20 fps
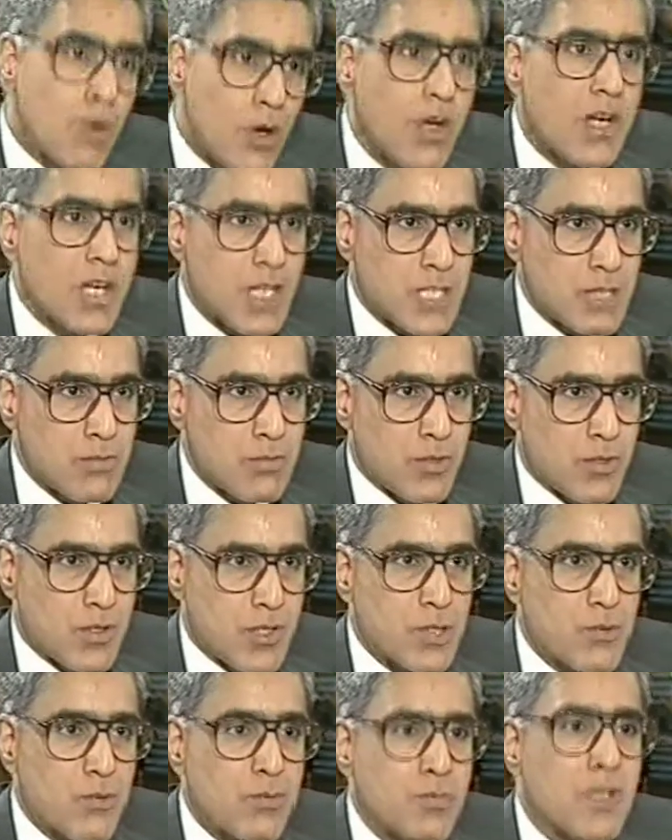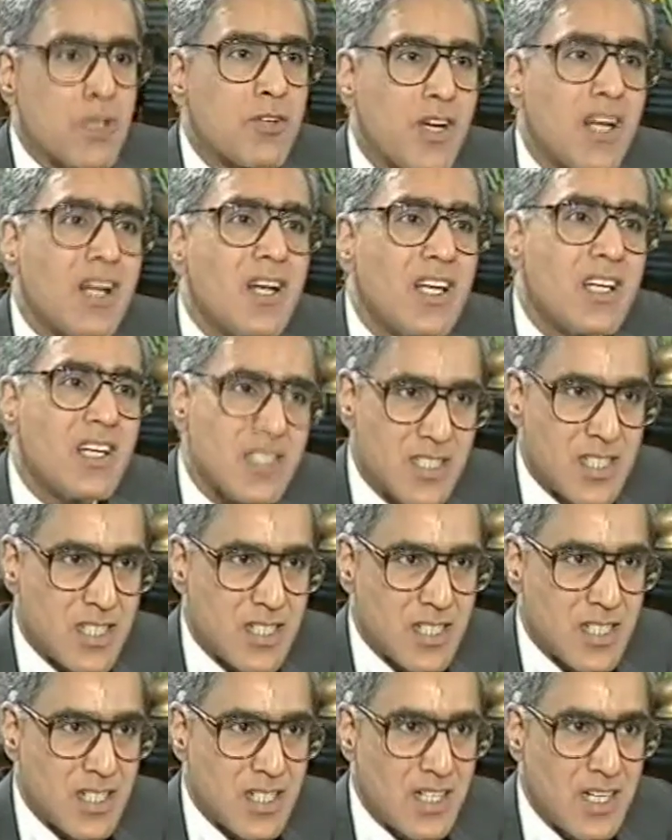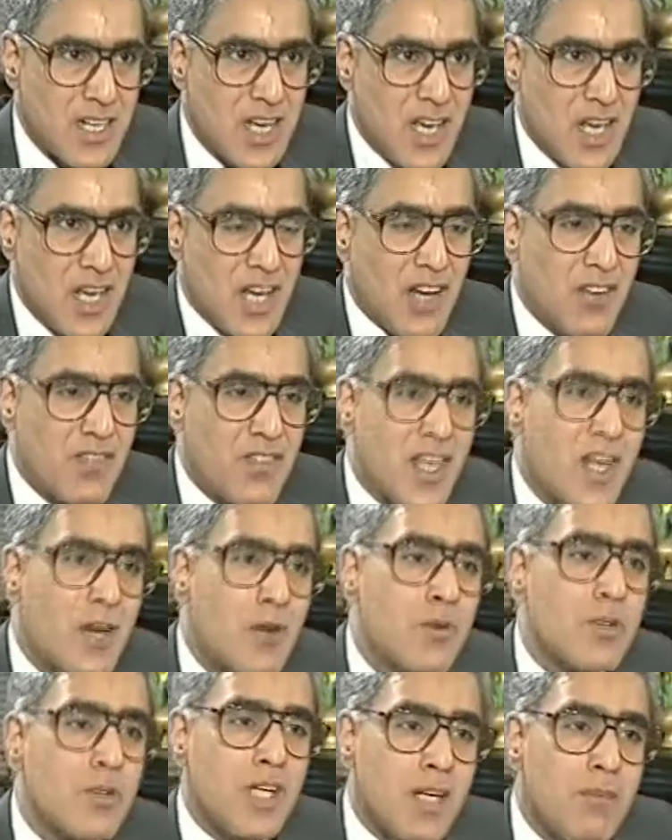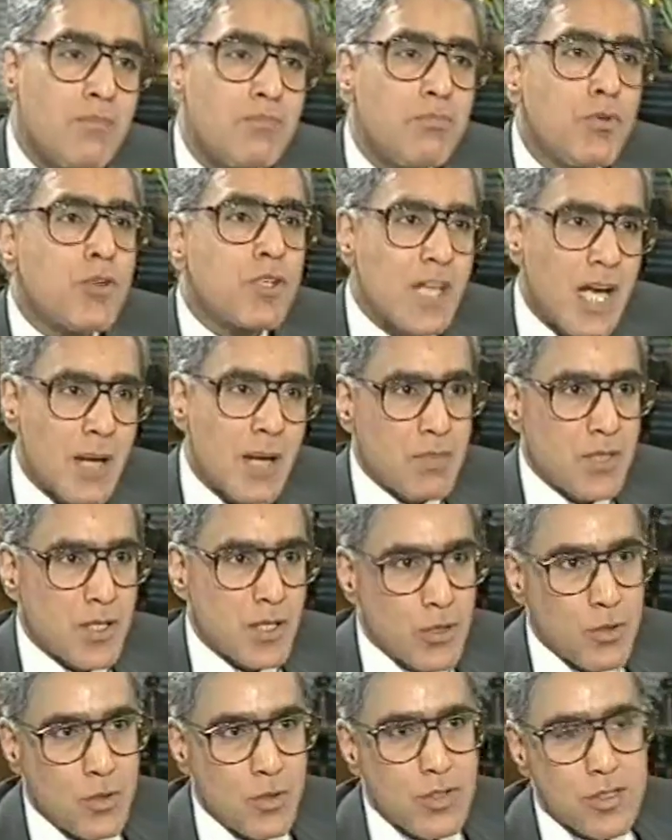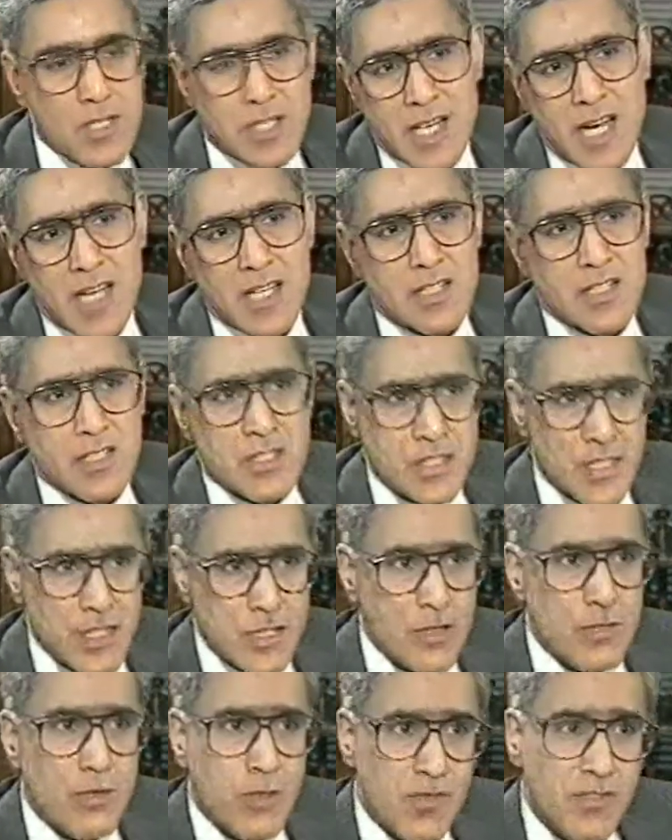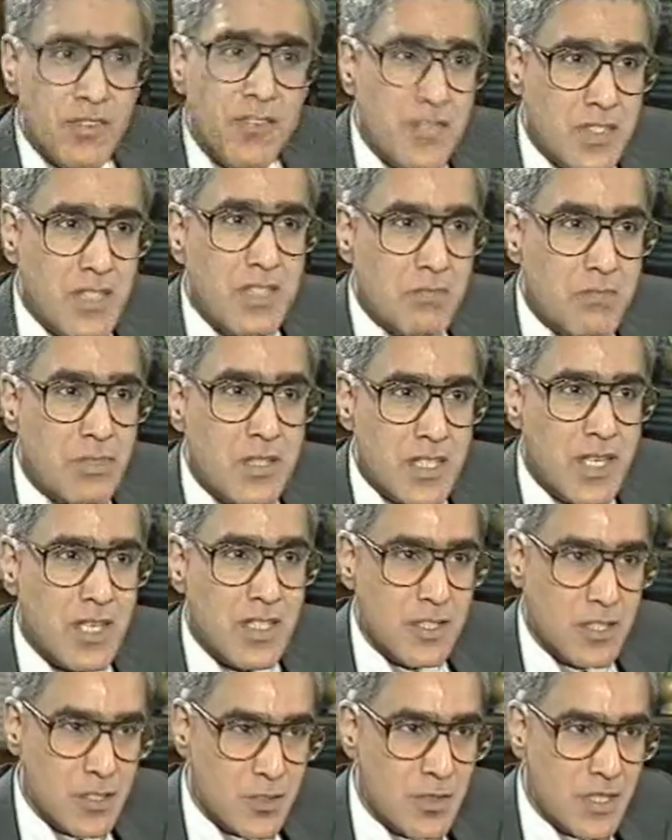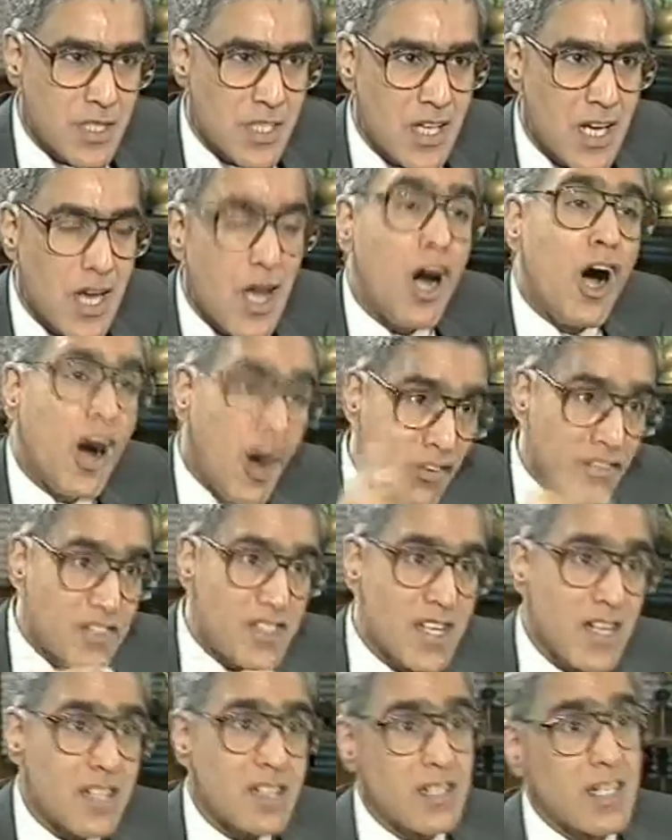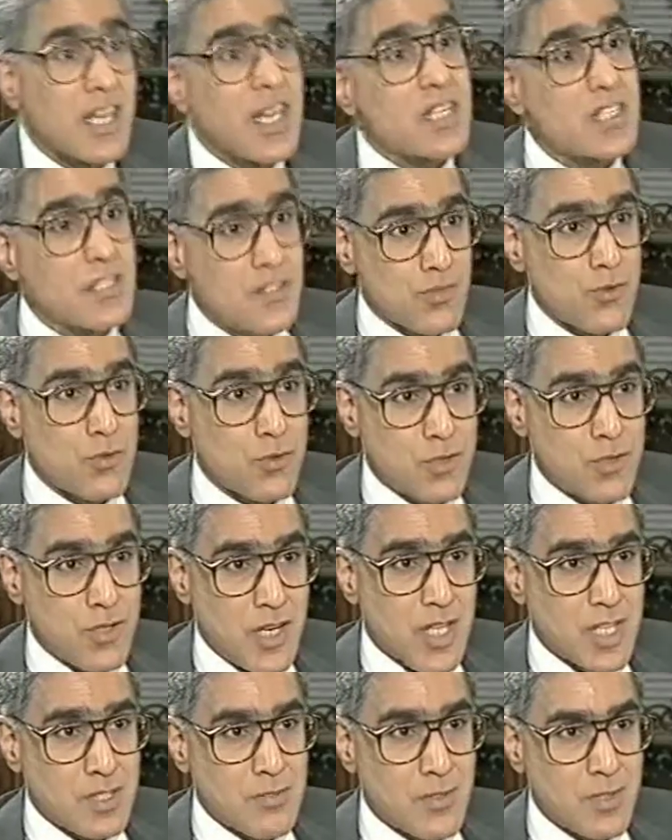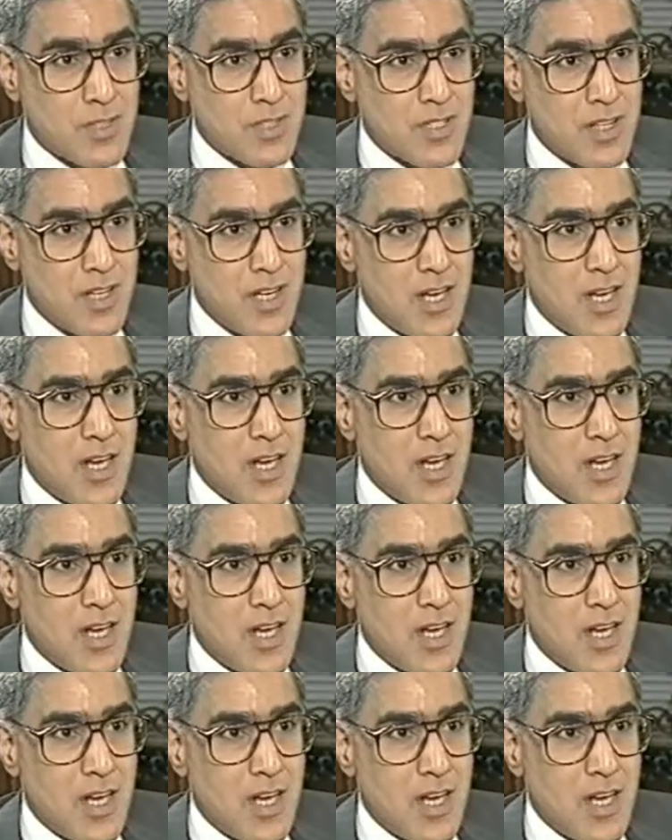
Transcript: small exporters would be greatly assisted if they could import capital goods at either 0 or 15% duty offset against future exports.